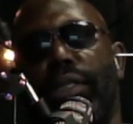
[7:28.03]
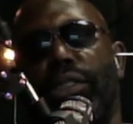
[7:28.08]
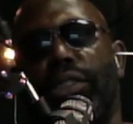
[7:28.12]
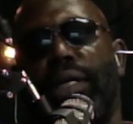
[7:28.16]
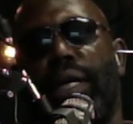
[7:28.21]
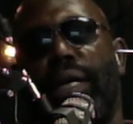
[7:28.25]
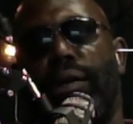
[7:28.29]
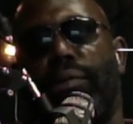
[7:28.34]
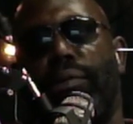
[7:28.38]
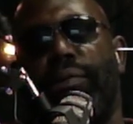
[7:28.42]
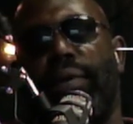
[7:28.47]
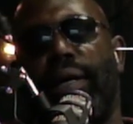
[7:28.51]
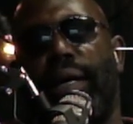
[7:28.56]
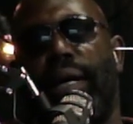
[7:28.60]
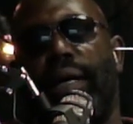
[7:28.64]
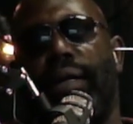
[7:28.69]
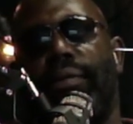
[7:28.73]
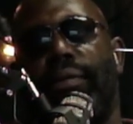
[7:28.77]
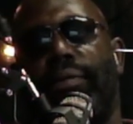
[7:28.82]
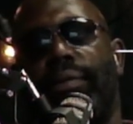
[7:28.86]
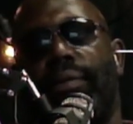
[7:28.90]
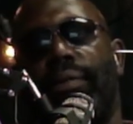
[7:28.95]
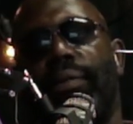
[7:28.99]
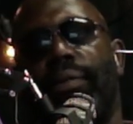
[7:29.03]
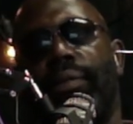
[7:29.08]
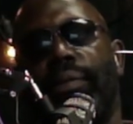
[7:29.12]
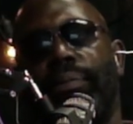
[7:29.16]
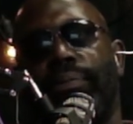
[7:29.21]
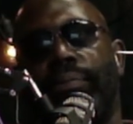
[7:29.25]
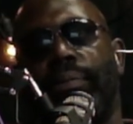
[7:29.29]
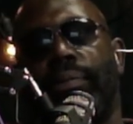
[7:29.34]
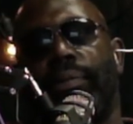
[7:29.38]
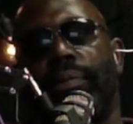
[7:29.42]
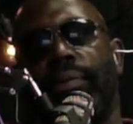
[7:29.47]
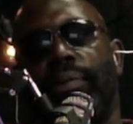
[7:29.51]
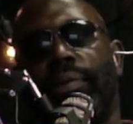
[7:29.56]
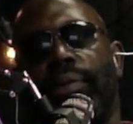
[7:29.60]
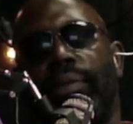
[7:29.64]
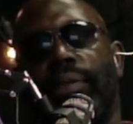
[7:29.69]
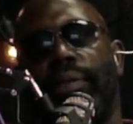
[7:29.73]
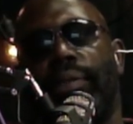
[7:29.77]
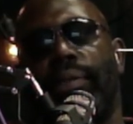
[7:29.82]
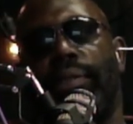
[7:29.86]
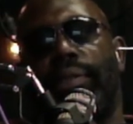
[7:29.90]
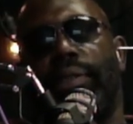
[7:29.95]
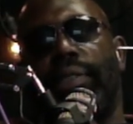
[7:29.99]
on Channel Five
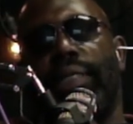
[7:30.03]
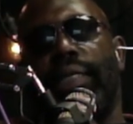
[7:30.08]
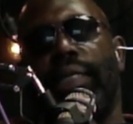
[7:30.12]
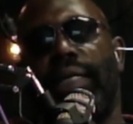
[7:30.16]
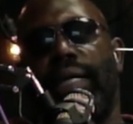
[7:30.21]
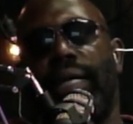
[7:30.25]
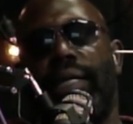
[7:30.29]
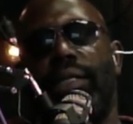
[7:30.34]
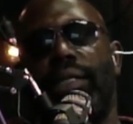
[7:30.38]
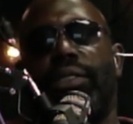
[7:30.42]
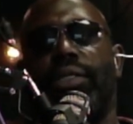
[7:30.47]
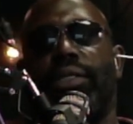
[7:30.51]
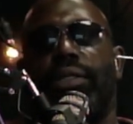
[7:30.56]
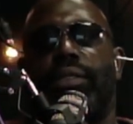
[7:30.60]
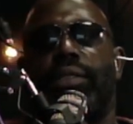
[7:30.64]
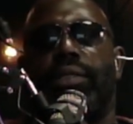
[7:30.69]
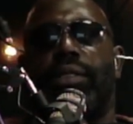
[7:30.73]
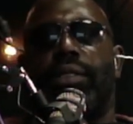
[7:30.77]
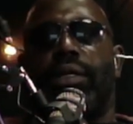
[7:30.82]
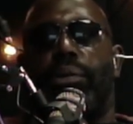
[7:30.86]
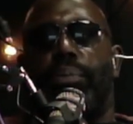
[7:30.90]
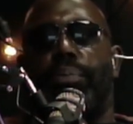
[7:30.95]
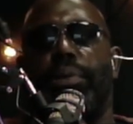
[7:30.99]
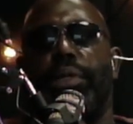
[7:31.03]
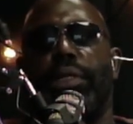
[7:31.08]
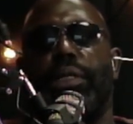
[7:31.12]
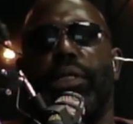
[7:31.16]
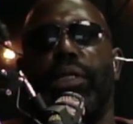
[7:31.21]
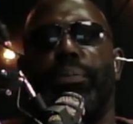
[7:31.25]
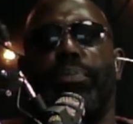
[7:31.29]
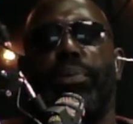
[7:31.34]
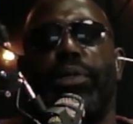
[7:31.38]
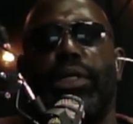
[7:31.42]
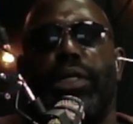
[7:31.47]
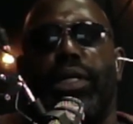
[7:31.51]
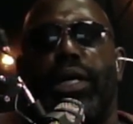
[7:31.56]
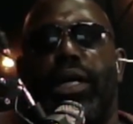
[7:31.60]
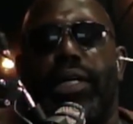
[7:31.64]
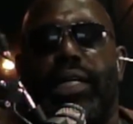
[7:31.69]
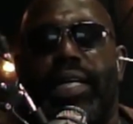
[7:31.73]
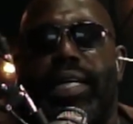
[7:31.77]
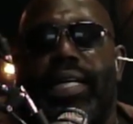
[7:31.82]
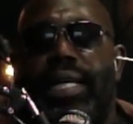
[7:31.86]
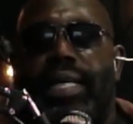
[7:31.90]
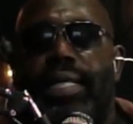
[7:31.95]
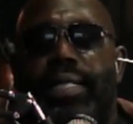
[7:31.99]
a syndicated show. It's called putting, putting on
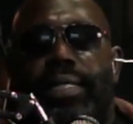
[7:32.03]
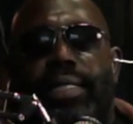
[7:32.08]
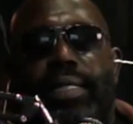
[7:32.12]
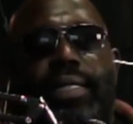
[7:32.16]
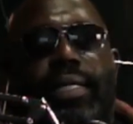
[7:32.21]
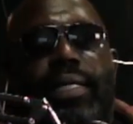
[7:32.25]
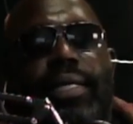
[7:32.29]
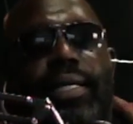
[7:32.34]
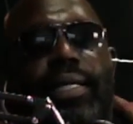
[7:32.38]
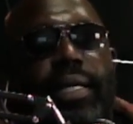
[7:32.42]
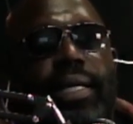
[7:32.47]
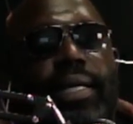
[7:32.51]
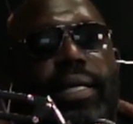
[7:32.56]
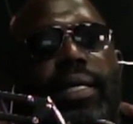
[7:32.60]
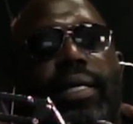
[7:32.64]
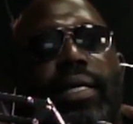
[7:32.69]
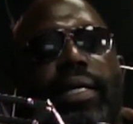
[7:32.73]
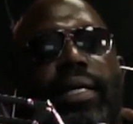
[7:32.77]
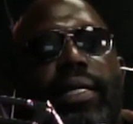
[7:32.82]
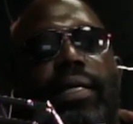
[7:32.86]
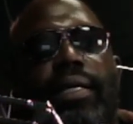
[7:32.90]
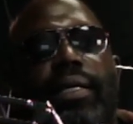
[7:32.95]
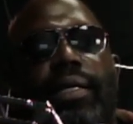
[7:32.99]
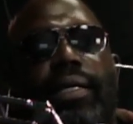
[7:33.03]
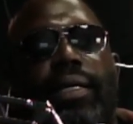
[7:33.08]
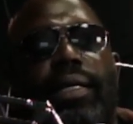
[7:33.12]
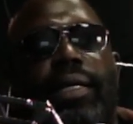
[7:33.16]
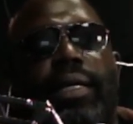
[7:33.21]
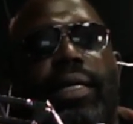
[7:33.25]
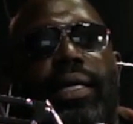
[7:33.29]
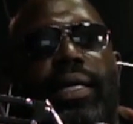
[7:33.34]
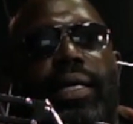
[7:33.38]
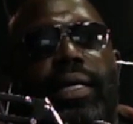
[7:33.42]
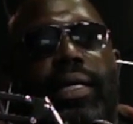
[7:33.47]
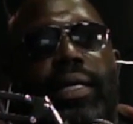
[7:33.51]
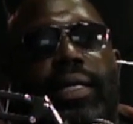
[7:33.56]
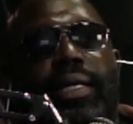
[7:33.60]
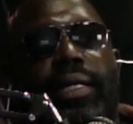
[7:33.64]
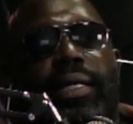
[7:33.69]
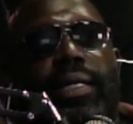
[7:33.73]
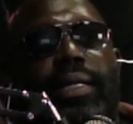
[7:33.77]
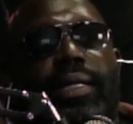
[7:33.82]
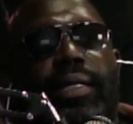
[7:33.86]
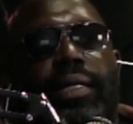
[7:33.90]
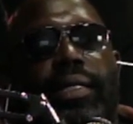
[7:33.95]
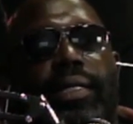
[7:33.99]
the hits,
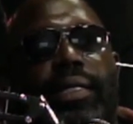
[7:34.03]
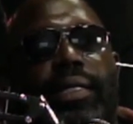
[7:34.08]
and